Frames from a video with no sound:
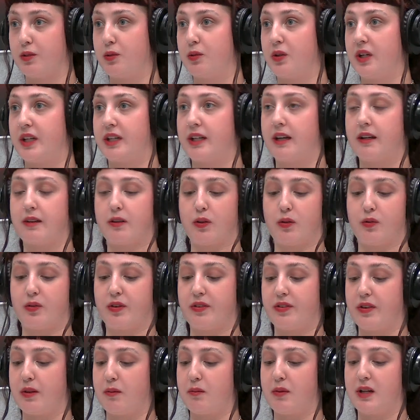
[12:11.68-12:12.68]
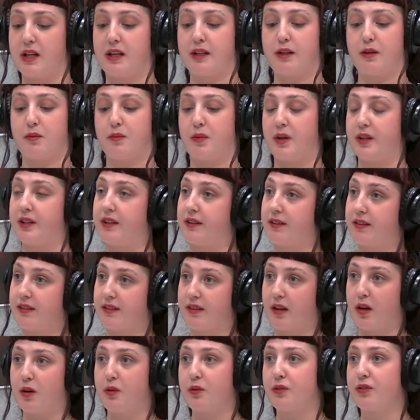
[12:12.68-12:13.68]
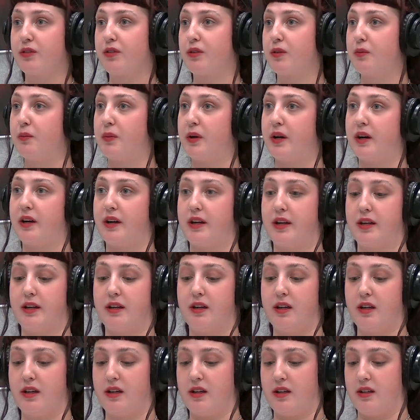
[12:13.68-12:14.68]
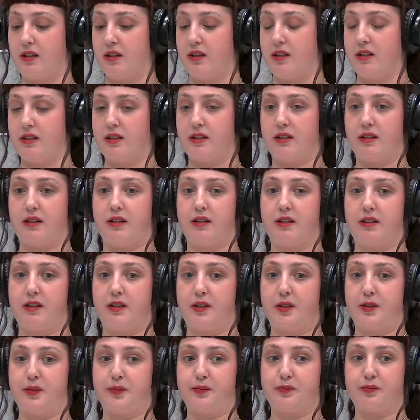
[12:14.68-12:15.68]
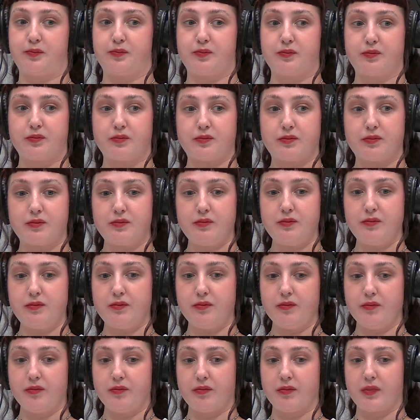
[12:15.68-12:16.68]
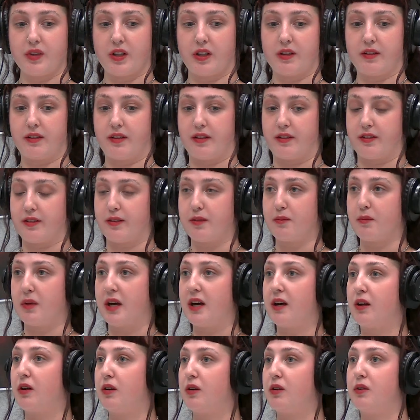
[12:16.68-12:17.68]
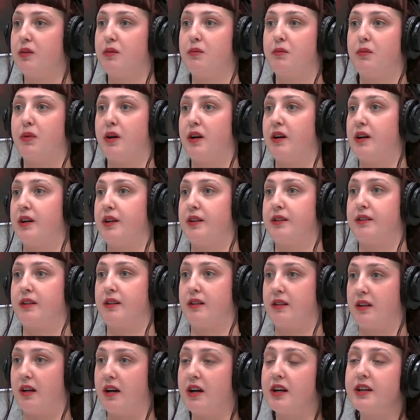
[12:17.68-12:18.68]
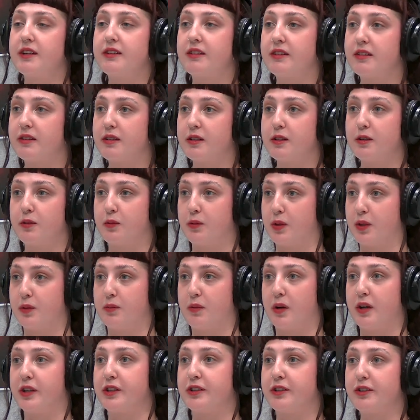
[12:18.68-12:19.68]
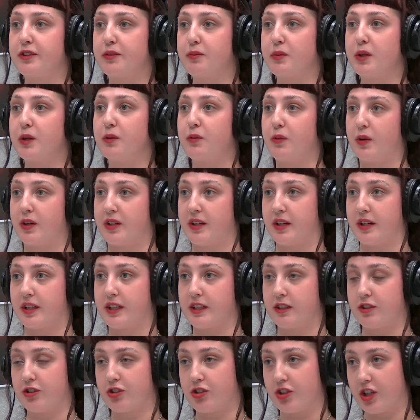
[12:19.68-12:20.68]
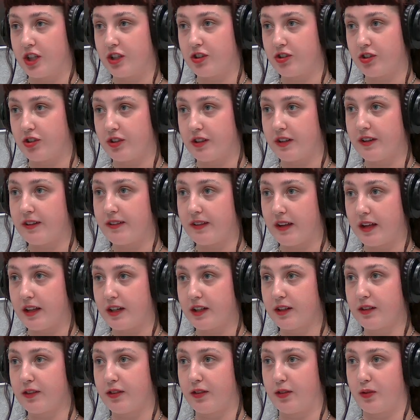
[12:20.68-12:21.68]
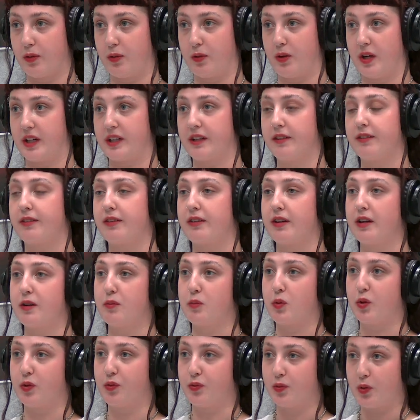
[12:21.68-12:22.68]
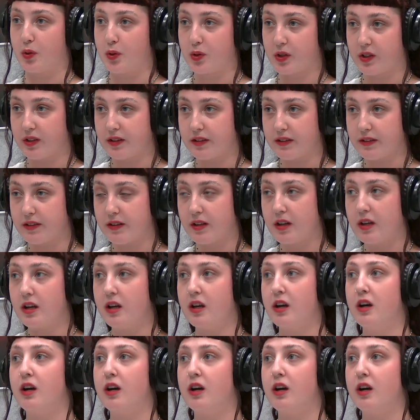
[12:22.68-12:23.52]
Do I get overstimulated by the sounds, by the smell, by the light? What bothers me, what I can change in this setting so I can stay more focused?